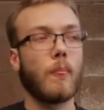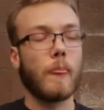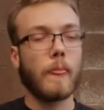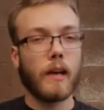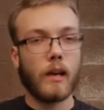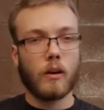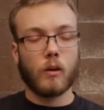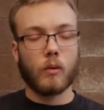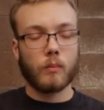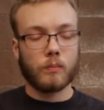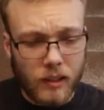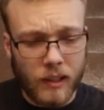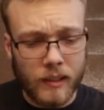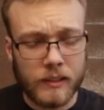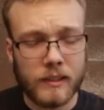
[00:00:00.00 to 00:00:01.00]
Now,
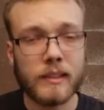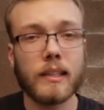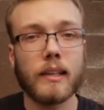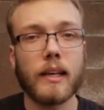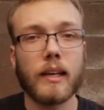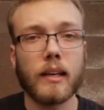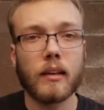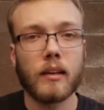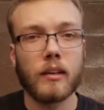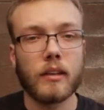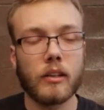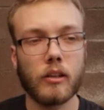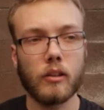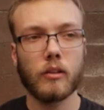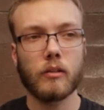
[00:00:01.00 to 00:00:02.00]
let's say
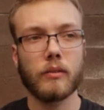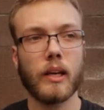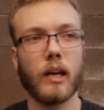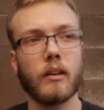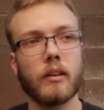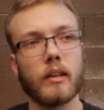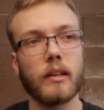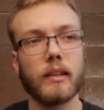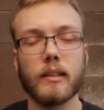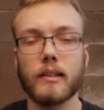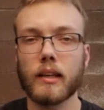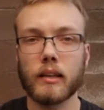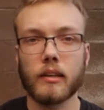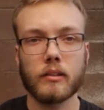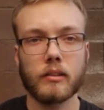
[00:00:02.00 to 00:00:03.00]
you've calculated
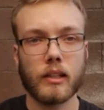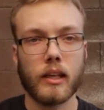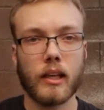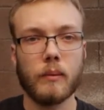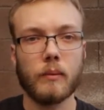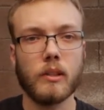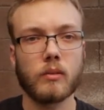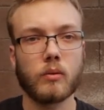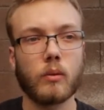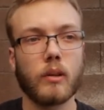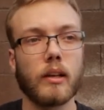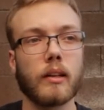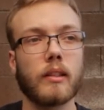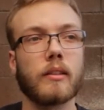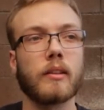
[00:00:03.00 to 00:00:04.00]
that your time is
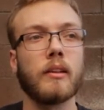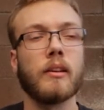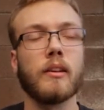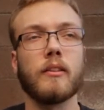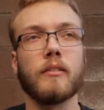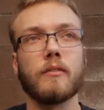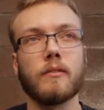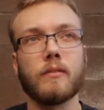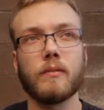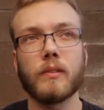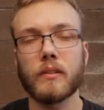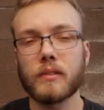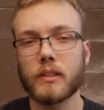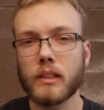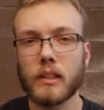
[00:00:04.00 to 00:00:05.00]
worth
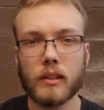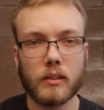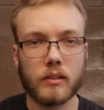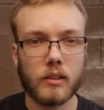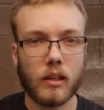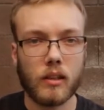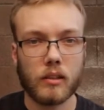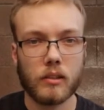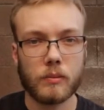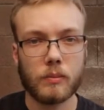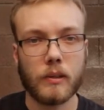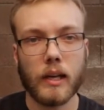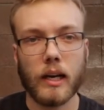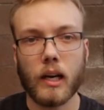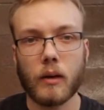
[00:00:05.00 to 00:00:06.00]
$15
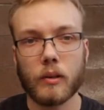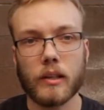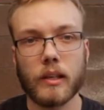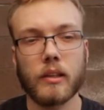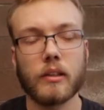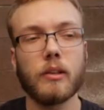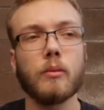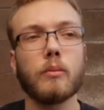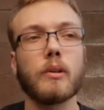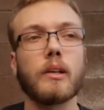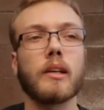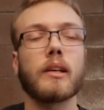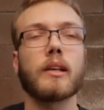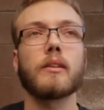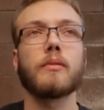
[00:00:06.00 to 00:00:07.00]
per hour and you
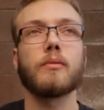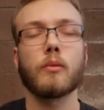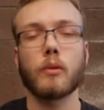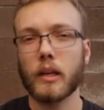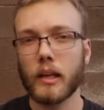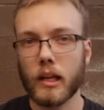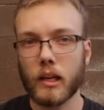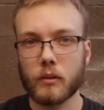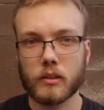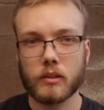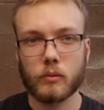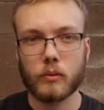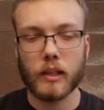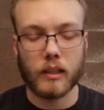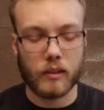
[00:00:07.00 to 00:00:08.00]
work 40 hours
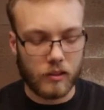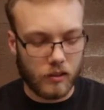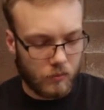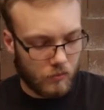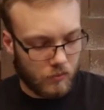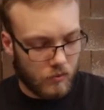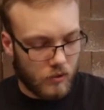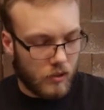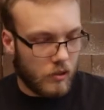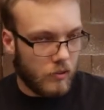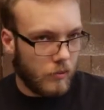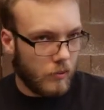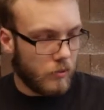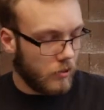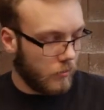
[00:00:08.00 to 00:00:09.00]
a week. Let
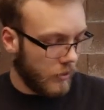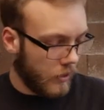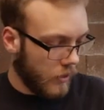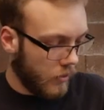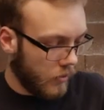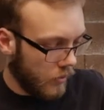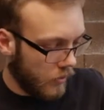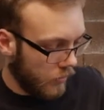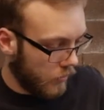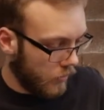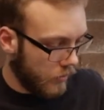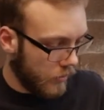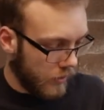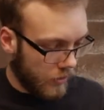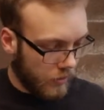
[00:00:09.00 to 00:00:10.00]
me pull up my calculator real
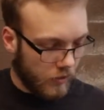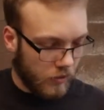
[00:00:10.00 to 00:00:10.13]
quick.